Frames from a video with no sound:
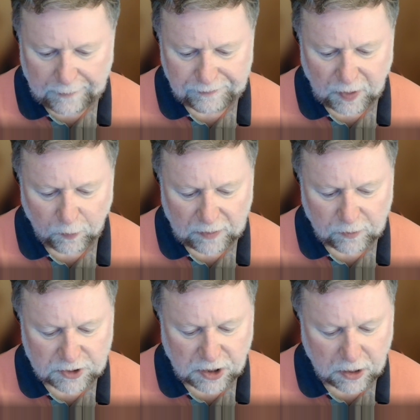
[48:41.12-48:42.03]
When we're
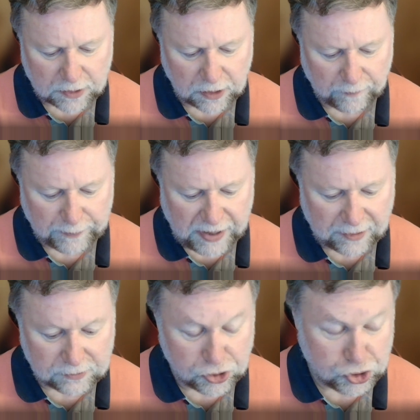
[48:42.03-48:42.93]
talking about
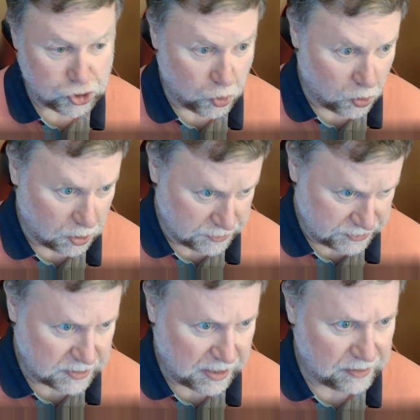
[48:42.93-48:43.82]
Shor's
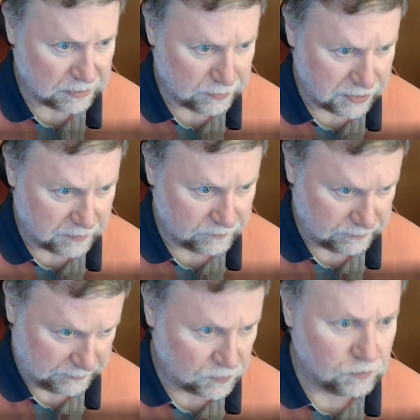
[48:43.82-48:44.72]
algorithm,
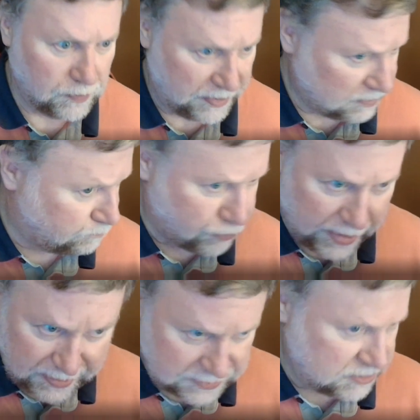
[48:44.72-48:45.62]
when it
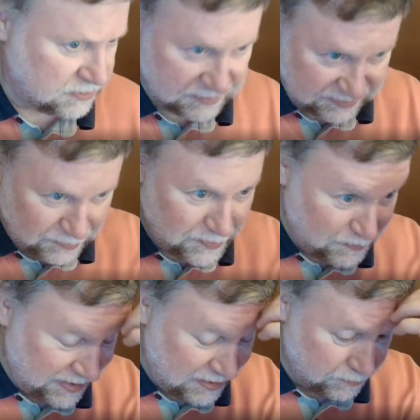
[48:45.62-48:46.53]
breaks, when
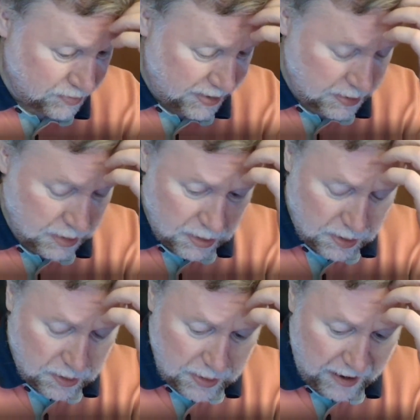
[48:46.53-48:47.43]
we can break,
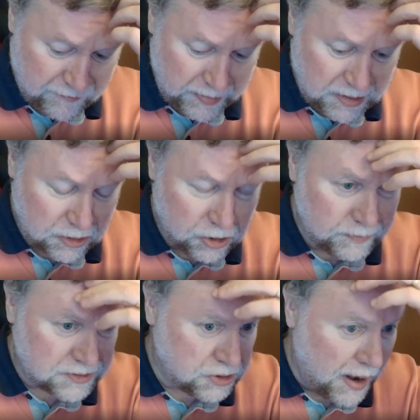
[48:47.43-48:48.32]
however many
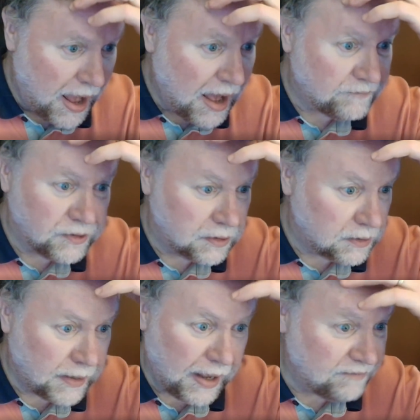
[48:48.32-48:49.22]
qubits you have, you're going to
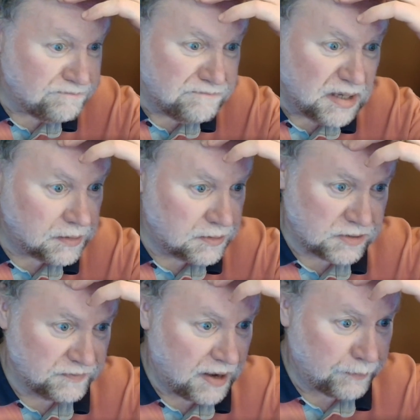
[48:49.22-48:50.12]
have millions of
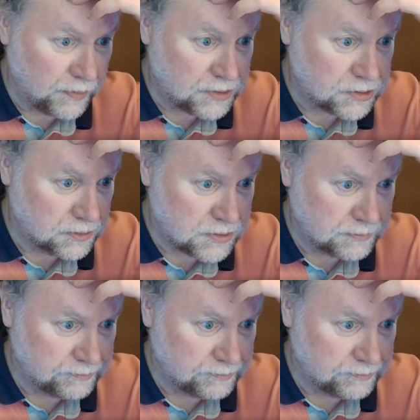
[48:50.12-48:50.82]
operations.